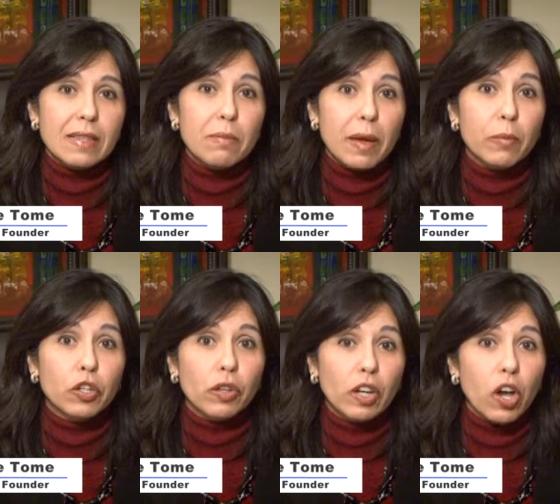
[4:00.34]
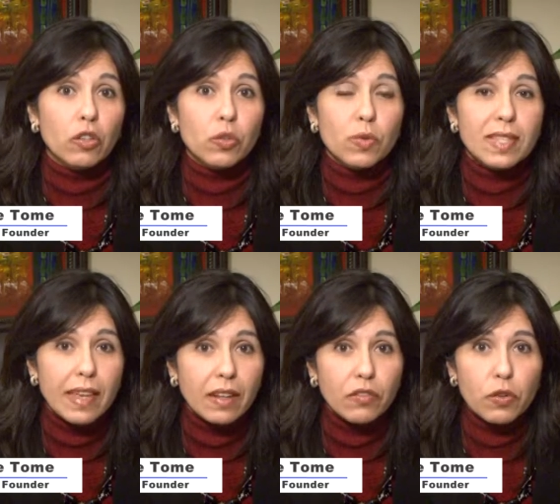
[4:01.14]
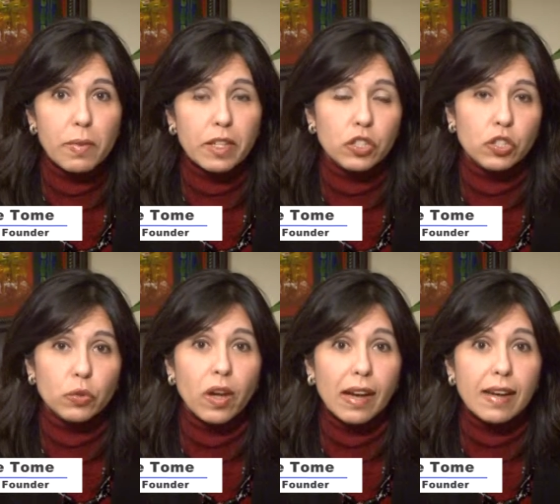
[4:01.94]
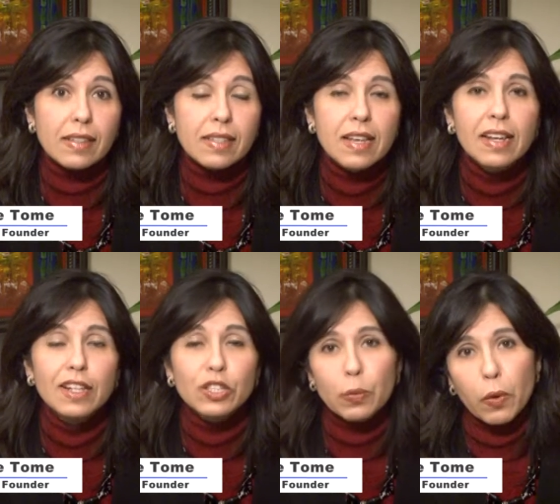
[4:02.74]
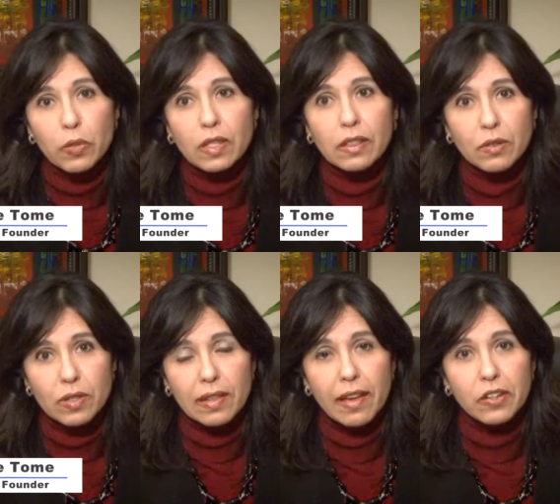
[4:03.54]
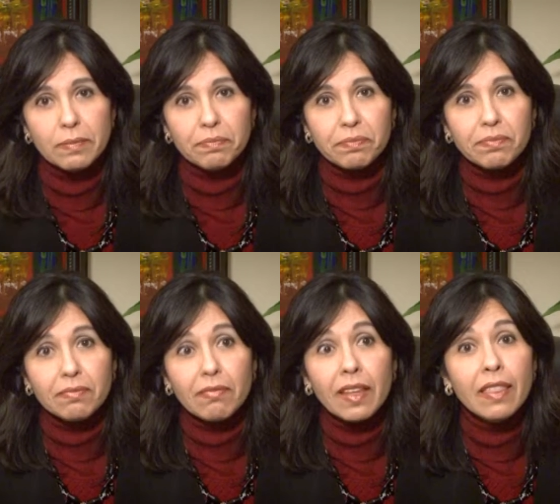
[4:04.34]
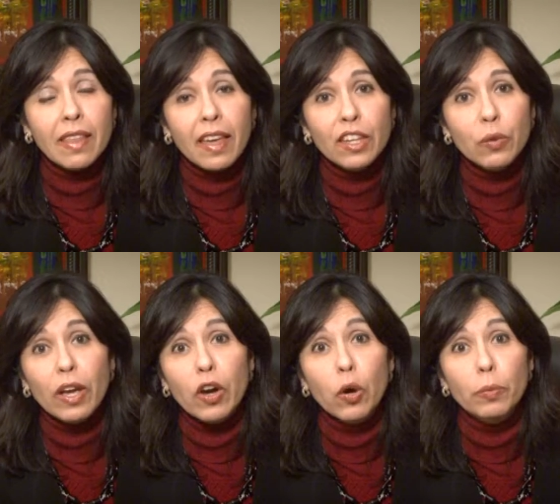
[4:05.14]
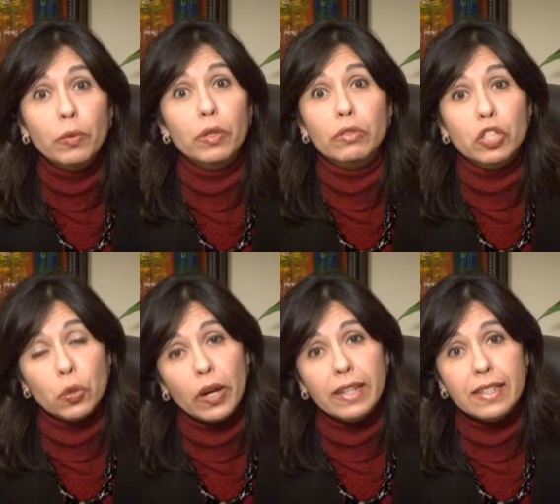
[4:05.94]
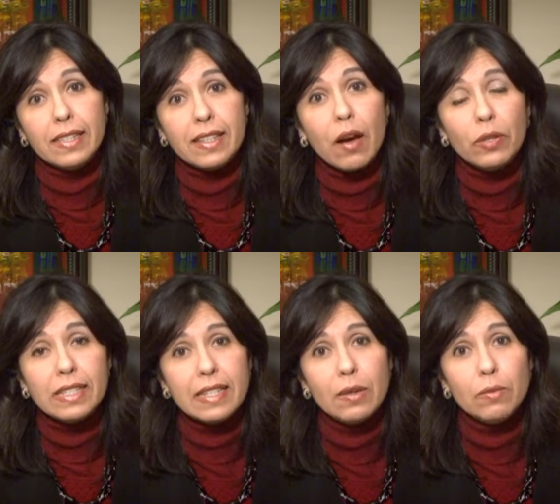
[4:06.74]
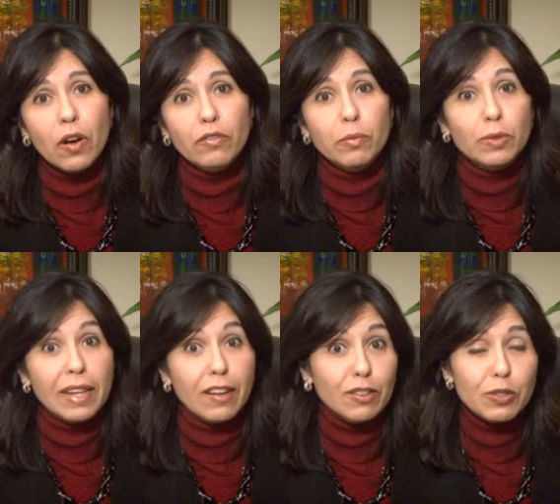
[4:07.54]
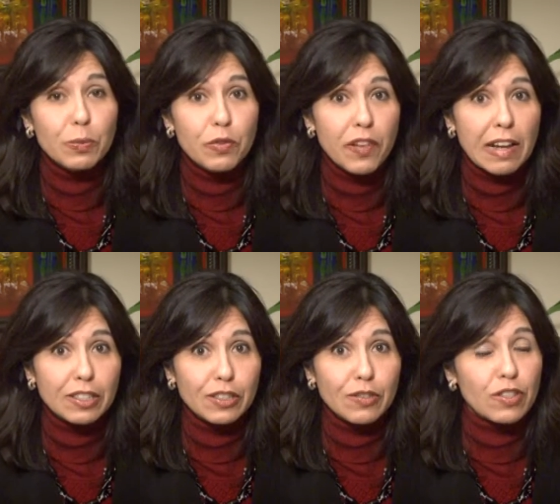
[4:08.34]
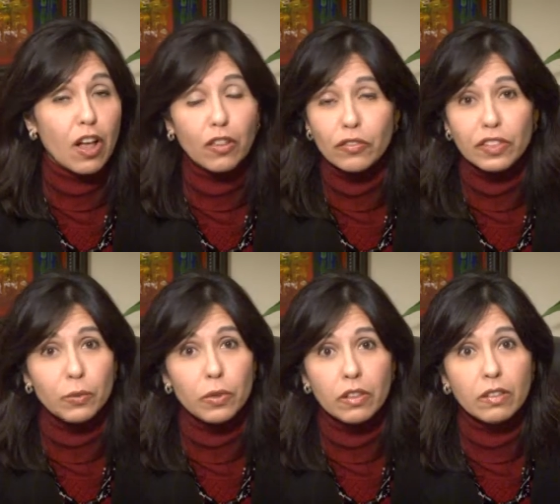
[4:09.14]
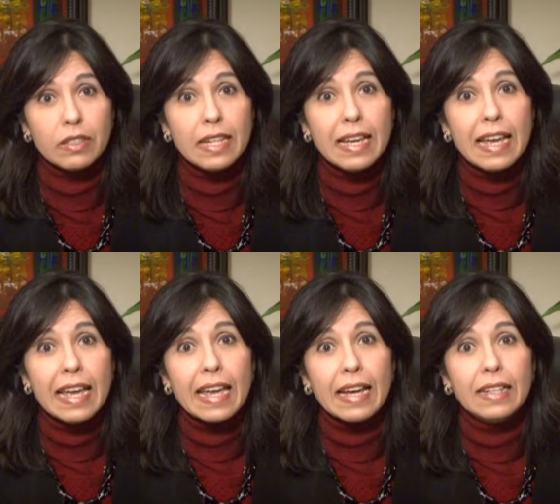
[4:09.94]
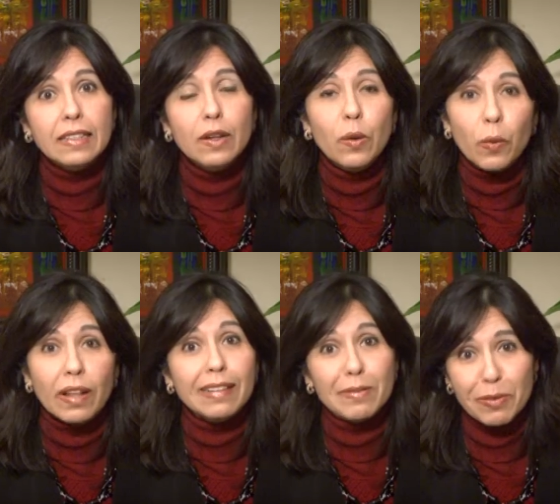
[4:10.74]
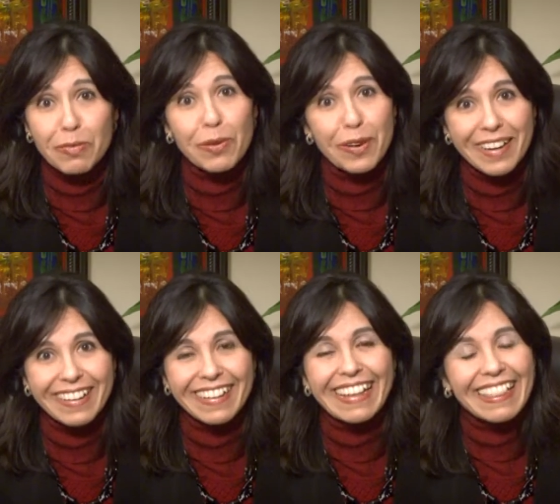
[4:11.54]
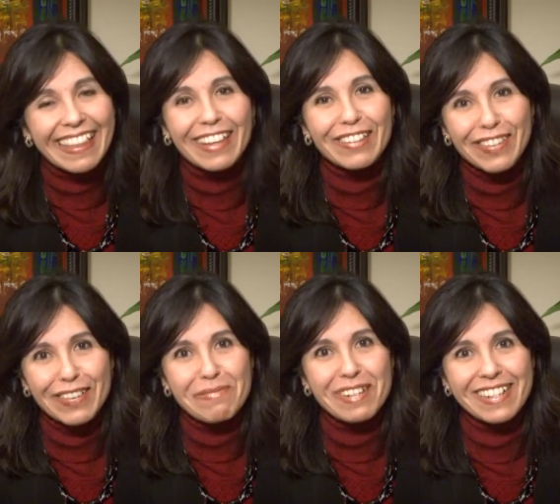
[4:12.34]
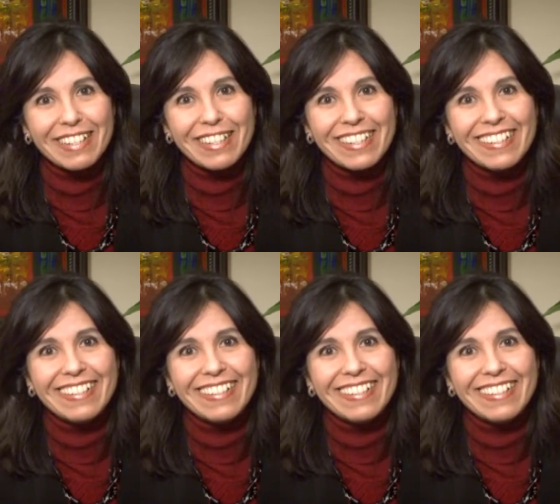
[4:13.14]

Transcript: a member, you can also send information to us to post in the newsletter. Thank you. I hope you will join us, our team of multicultural professionals all over the world, and welcome on board. Thank you very much.